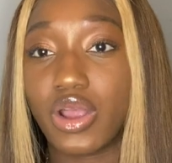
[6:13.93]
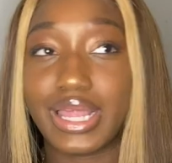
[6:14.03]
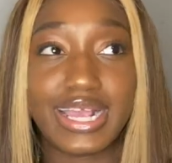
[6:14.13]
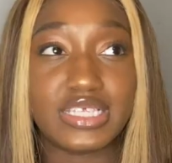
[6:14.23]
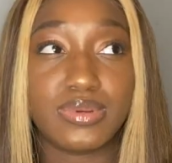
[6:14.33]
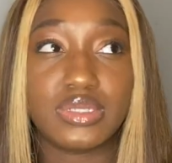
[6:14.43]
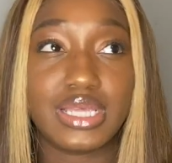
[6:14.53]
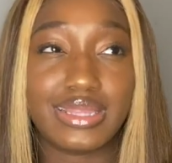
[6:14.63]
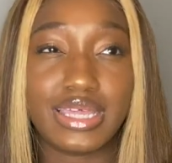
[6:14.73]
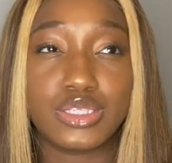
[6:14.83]
Like, I spoke to, I
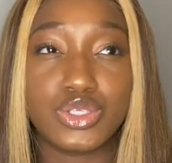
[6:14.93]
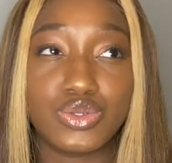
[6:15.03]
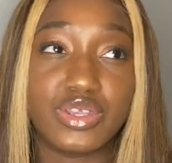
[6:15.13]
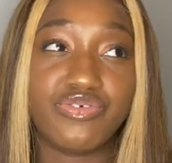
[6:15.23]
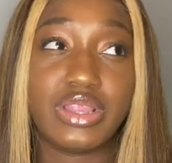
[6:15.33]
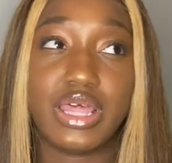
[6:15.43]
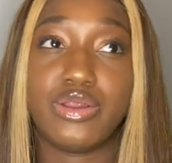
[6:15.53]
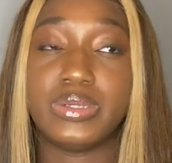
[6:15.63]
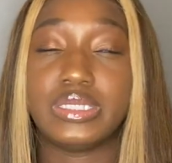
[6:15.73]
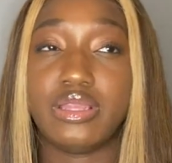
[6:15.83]
think, 2 different
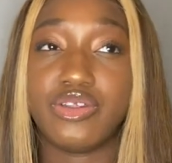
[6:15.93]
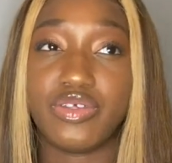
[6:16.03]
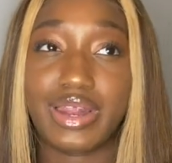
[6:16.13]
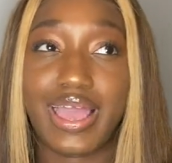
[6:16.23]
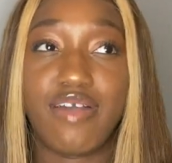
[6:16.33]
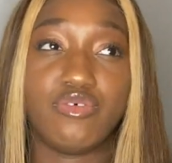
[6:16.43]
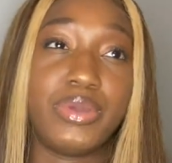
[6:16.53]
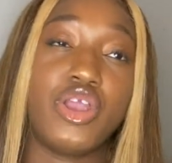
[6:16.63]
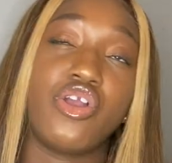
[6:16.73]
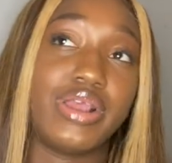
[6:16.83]
lenders, the lender that I have in my
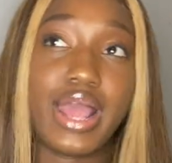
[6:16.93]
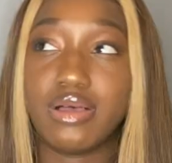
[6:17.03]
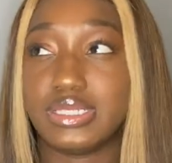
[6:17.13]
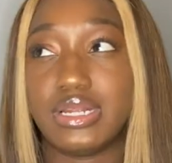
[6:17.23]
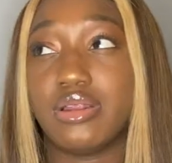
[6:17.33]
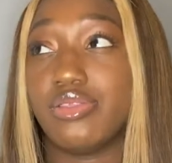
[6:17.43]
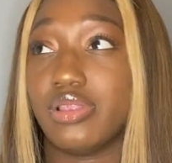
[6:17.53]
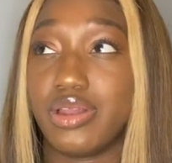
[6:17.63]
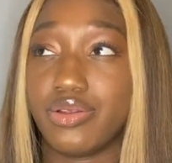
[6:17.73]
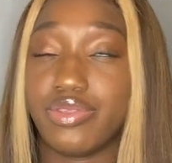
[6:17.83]
current house and another
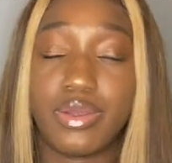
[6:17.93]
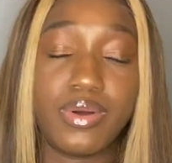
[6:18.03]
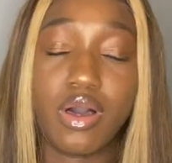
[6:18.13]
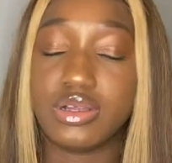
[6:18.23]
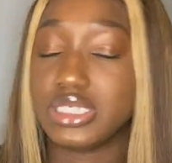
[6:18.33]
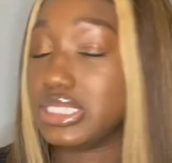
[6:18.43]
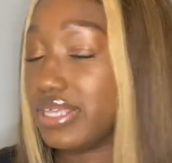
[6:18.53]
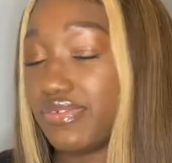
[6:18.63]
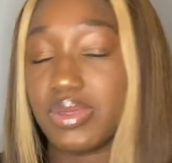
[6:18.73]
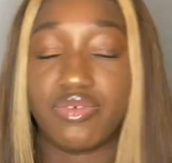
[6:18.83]
lender, and they were all just
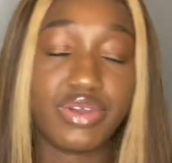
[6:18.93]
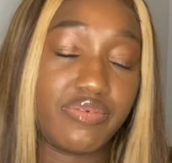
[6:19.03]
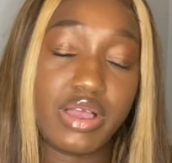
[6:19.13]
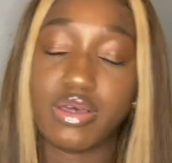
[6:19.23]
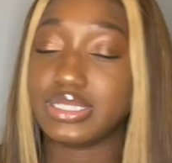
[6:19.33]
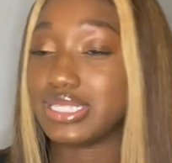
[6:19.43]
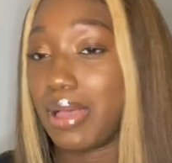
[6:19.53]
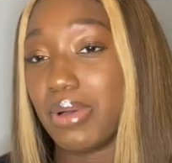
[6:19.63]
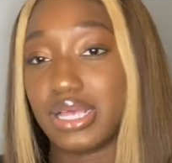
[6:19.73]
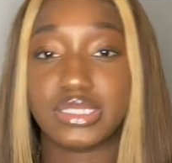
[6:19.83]
giving me the runaround. It's not
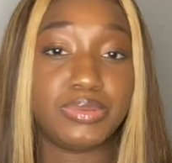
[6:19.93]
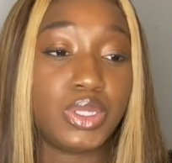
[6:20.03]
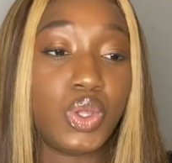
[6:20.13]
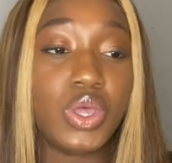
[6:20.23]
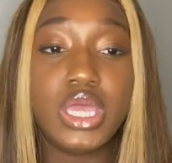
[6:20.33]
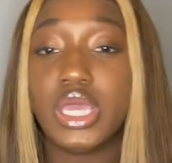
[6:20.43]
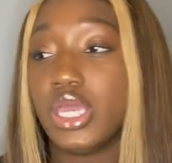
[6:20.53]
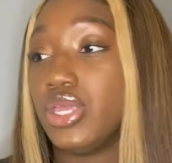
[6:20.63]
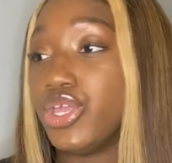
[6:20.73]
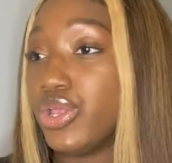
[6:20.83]
possible.
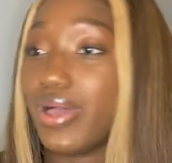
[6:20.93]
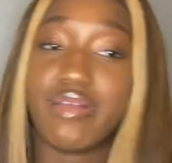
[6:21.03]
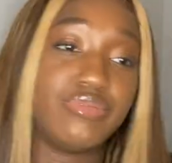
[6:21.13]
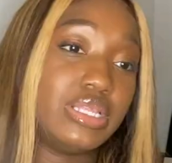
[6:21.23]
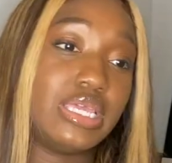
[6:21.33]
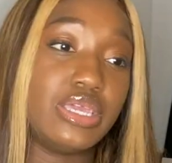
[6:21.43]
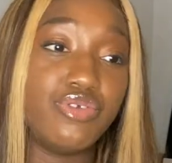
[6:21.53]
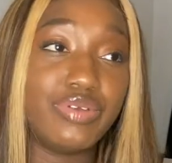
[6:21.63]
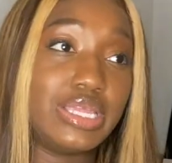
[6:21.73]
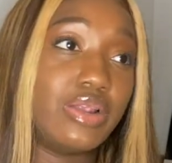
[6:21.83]
You don't have really, you
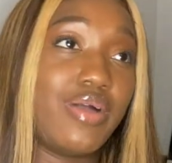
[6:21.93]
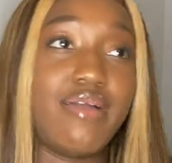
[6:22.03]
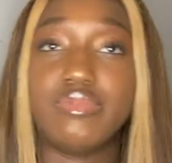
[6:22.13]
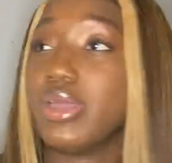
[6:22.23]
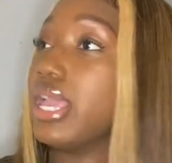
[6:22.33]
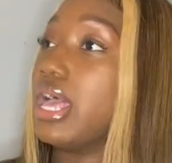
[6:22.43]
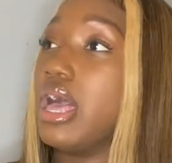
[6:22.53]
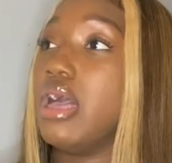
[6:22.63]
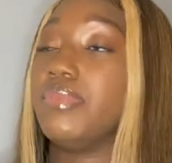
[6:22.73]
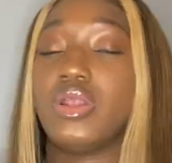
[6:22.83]
really don't have no
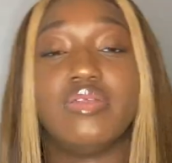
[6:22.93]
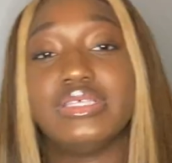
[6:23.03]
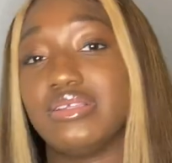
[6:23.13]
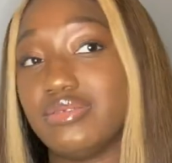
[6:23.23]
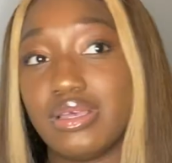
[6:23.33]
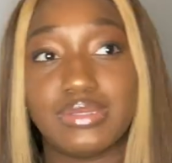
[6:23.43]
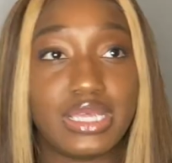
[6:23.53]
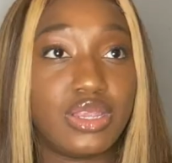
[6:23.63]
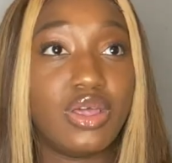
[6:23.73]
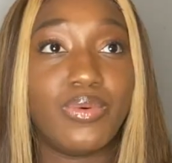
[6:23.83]
income and all this stuff. So I was like,
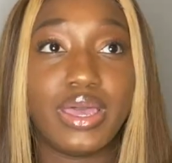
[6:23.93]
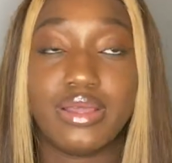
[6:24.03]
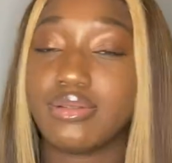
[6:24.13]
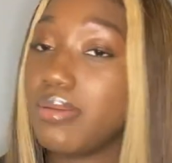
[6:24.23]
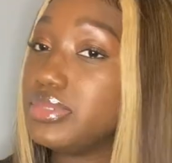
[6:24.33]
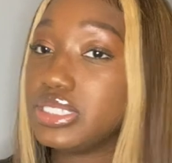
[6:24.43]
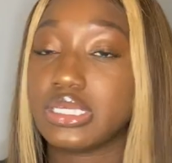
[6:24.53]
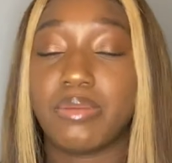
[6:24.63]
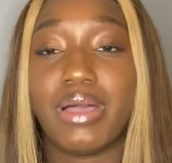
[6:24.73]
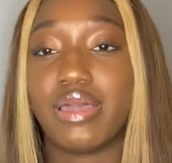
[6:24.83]
you know what? I'm just
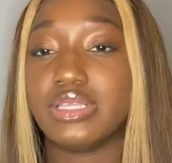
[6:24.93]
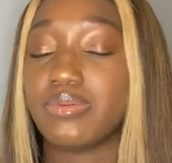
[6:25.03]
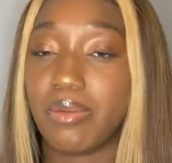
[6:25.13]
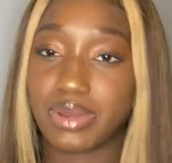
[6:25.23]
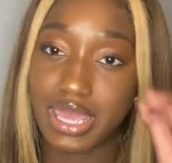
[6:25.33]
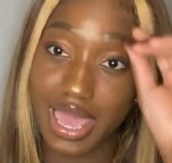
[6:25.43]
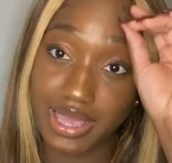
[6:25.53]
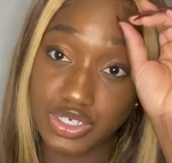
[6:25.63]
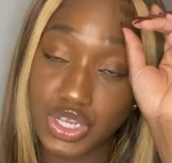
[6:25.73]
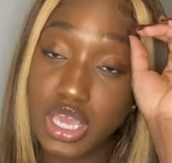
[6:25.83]
going to buy this property
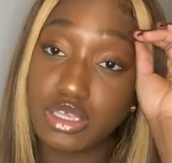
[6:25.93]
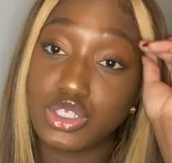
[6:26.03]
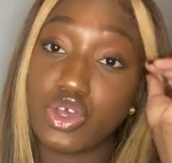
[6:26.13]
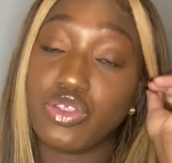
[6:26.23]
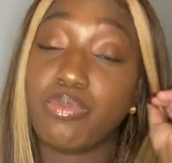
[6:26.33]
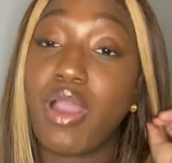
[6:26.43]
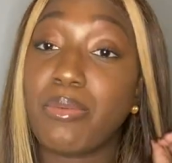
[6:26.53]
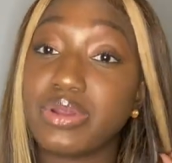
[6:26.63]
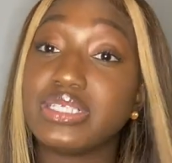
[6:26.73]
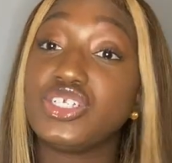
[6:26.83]
cash. So the
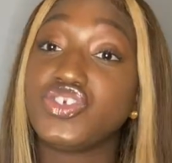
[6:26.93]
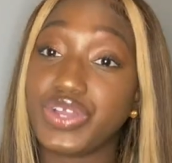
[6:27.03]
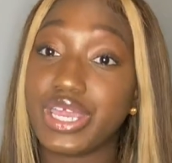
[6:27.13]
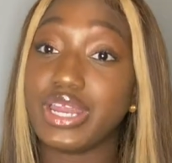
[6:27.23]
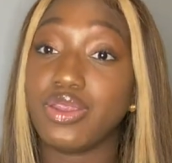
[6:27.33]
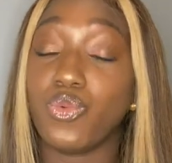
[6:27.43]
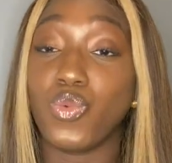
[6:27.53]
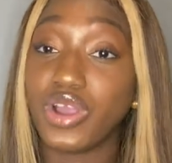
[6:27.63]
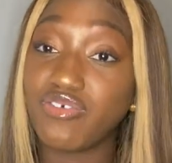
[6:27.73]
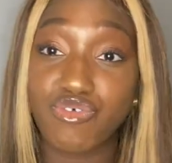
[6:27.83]
properties in Trenton
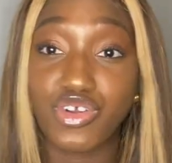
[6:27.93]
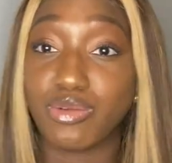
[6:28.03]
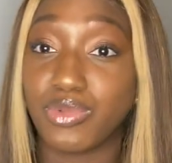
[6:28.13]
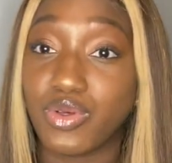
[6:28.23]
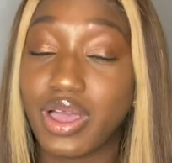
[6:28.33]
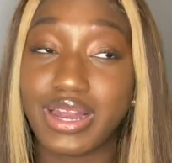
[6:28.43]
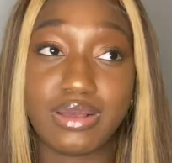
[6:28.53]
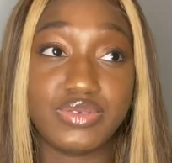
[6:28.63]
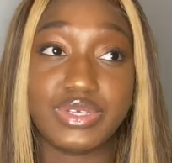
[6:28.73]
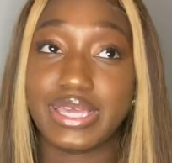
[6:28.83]
were affordable, and I
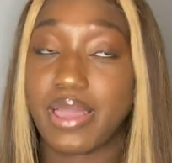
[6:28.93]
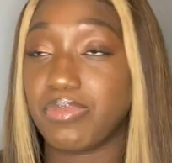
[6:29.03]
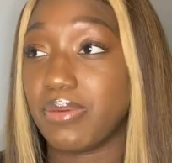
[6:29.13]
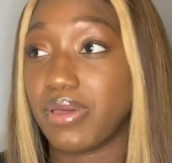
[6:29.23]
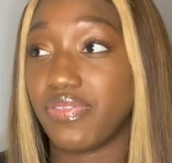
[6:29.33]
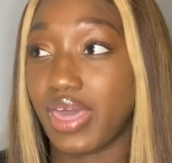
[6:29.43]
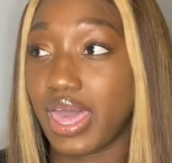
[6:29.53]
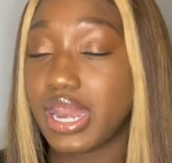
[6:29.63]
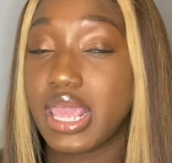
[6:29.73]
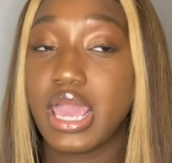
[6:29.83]
was really happy about that.